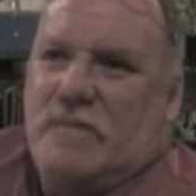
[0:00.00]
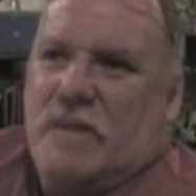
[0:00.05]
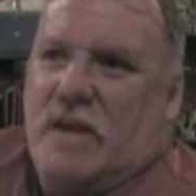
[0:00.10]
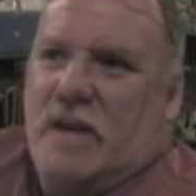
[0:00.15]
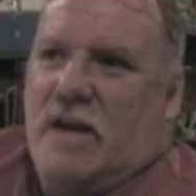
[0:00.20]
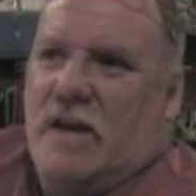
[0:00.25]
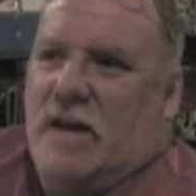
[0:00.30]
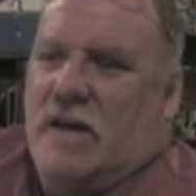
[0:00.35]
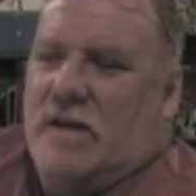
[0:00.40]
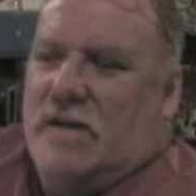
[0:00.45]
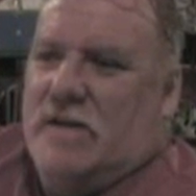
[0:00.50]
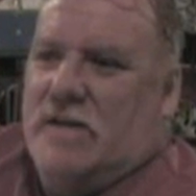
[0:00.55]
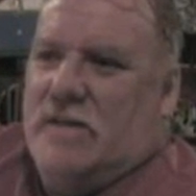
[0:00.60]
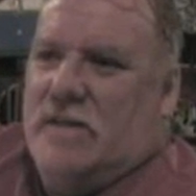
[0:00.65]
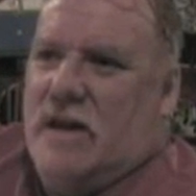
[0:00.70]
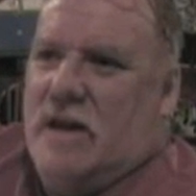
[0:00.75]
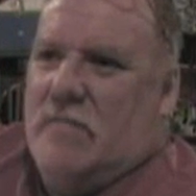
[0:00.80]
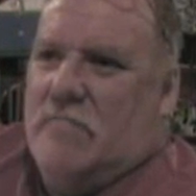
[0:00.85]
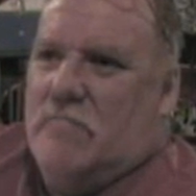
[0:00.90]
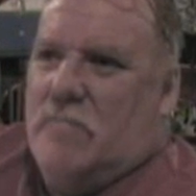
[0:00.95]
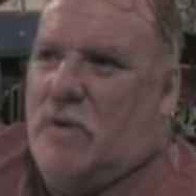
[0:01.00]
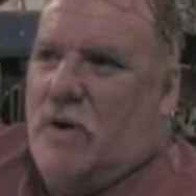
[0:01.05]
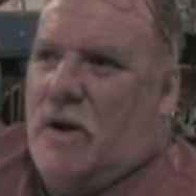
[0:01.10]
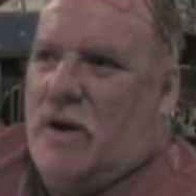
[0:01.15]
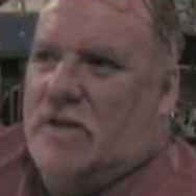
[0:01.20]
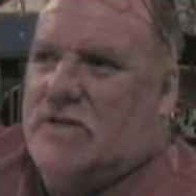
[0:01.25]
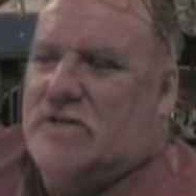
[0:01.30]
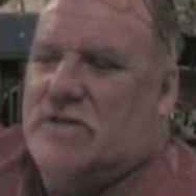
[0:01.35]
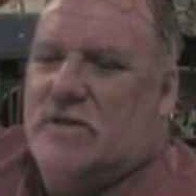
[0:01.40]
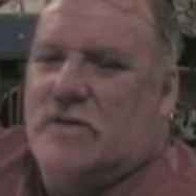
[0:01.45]
and in that
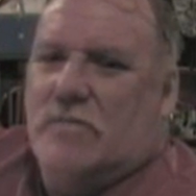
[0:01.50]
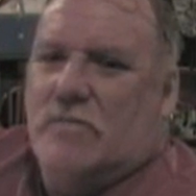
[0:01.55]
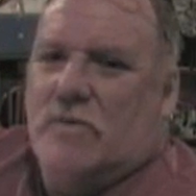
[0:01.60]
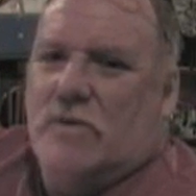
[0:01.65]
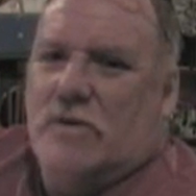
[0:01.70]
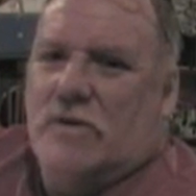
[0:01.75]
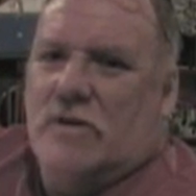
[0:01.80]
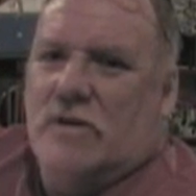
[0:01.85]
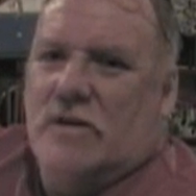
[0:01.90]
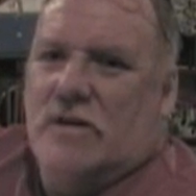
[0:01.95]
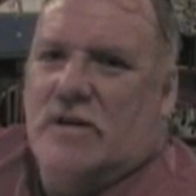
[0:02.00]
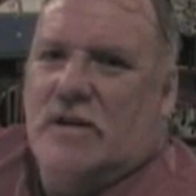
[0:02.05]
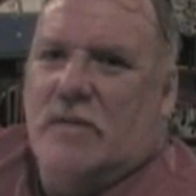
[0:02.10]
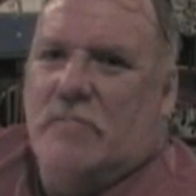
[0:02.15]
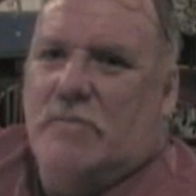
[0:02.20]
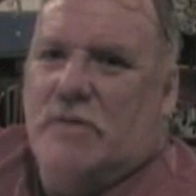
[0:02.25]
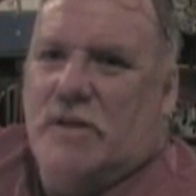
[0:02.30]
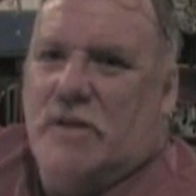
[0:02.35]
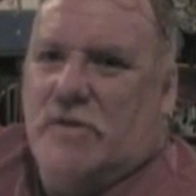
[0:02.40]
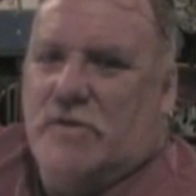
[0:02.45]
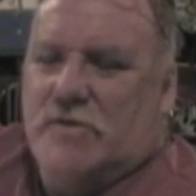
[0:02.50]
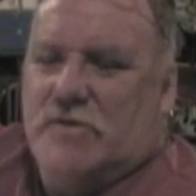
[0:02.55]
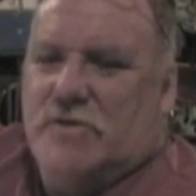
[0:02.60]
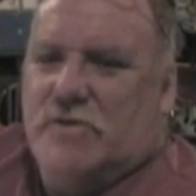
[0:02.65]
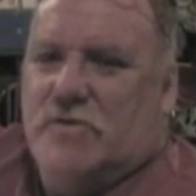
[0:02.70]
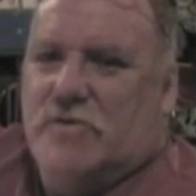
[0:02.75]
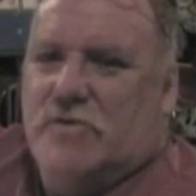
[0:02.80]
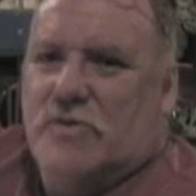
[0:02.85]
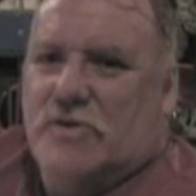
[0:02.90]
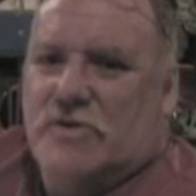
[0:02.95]
box there were a couple other
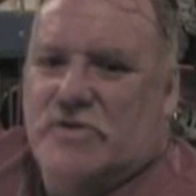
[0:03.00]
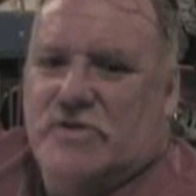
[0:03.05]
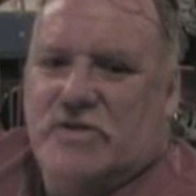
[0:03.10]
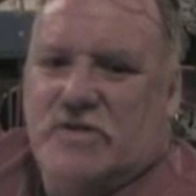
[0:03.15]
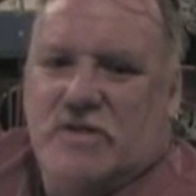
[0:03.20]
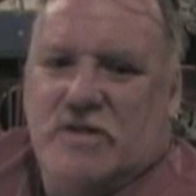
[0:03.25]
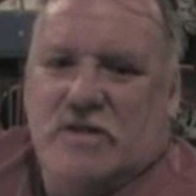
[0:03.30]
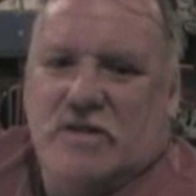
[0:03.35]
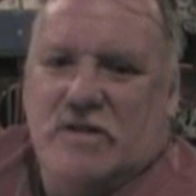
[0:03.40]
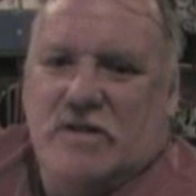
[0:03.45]
tools